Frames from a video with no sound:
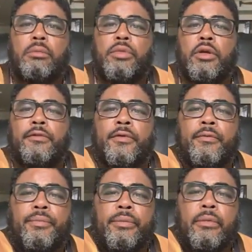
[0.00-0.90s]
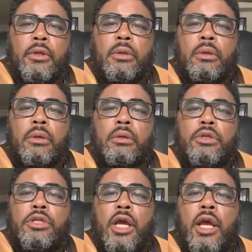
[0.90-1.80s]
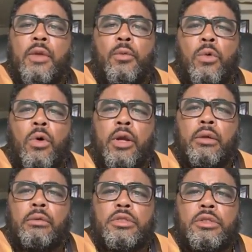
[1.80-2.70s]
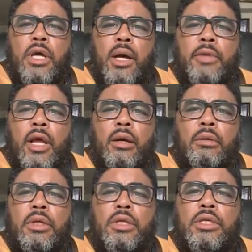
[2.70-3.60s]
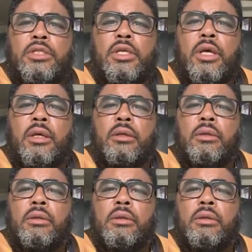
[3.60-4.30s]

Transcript: Beautiful. Chad Warden was timed out. What did he say?